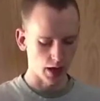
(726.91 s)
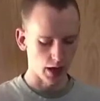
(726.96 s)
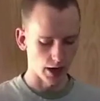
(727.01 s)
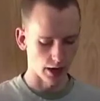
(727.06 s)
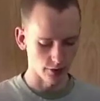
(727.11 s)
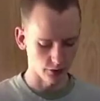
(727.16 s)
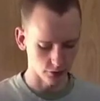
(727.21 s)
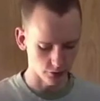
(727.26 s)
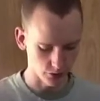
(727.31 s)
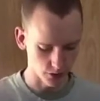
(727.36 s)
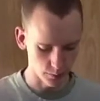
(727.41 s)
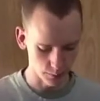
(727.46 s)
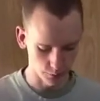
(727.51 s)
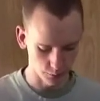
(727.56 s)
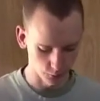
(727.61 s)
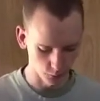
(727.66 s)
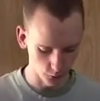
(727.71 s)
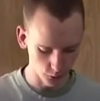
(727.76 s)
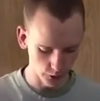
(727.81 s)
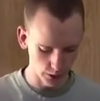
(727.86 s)
As I've said
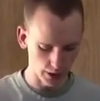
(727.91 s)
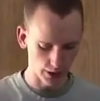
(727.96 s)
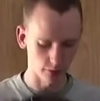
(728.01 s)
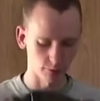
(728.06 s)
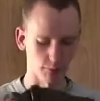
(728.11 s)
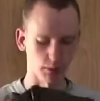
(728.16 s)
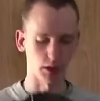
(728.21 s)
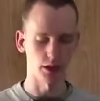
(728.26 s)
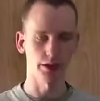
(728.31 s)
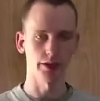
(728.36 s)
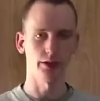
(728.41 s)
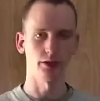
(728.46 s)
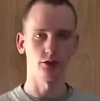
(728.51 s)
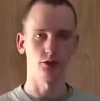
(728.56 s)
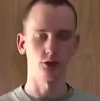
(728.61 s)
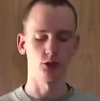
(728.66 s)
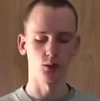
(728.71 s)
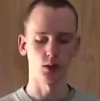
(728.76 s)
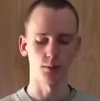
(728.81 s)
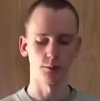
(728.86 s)
before, you have my
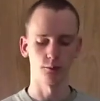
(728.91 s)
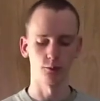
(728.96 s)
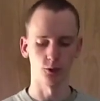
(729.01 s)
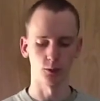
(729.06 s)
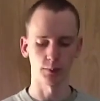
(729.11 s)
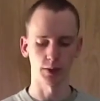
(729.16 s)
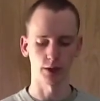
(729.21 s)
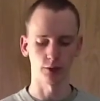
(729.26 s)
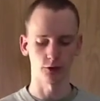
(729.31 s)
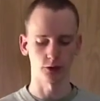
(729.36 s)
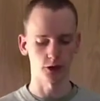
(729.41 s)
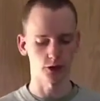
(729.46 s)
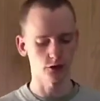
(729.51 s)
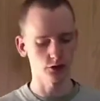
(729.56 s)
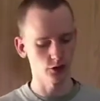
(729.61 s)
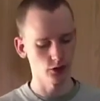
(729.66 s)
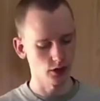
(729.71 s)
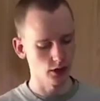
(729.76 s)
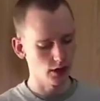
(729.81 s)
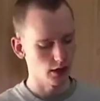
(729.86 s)
two M4 pouches.